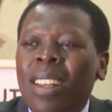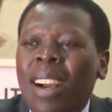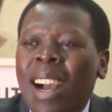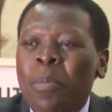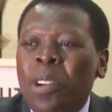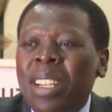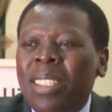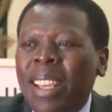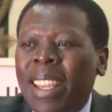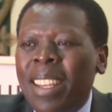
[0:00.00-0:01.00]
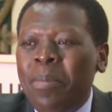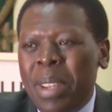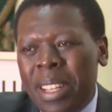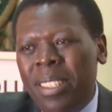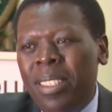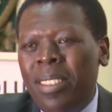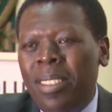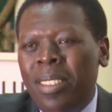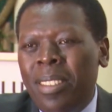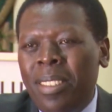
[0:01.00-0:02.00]
I brought a second bill
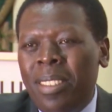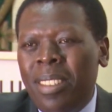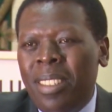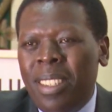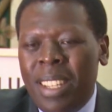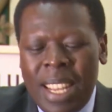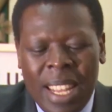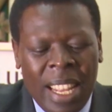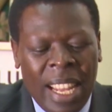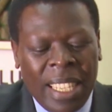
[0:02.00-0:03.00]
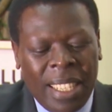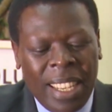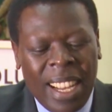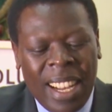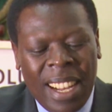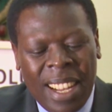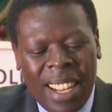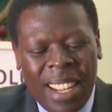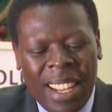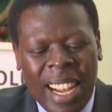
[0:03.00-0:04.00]
that
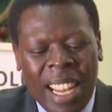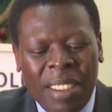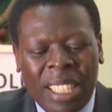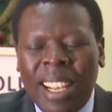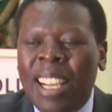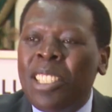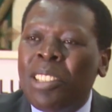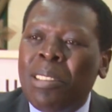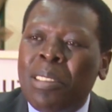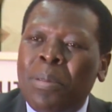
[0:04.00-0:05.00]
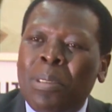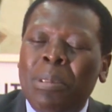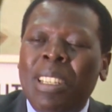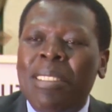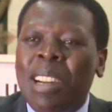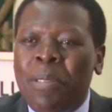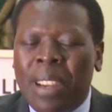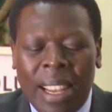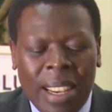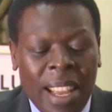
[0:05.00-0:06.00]
I had researched on from South
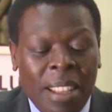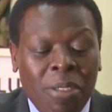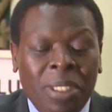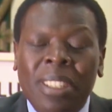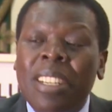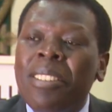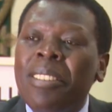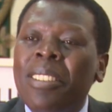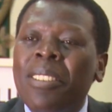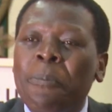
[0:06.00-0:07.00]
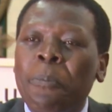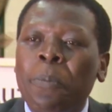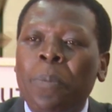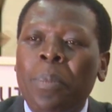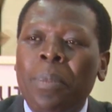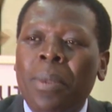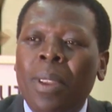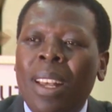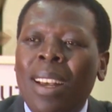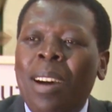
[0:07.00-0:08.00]
Africa and other jurisdictions
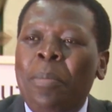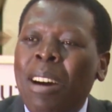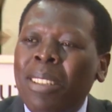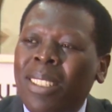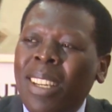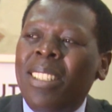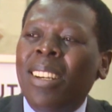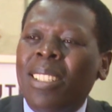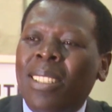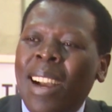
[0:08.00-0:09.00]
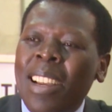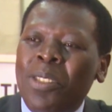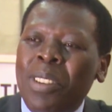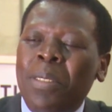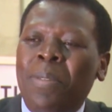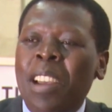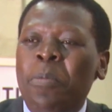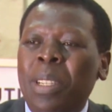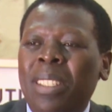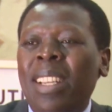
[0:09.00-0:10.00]
about setting aside
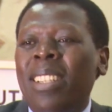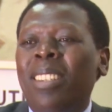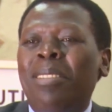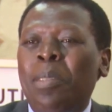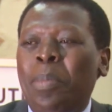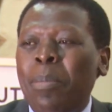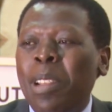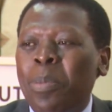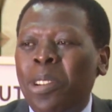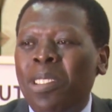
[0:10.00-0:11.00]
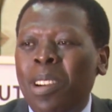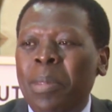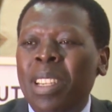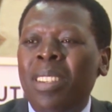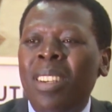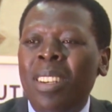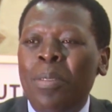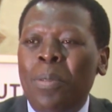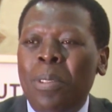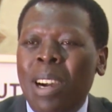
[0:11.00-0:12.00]
25% of our public procurement
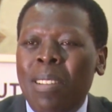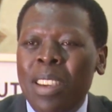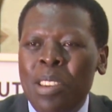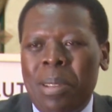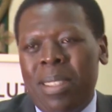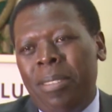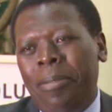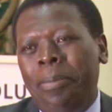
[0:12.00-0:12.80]
for our youth.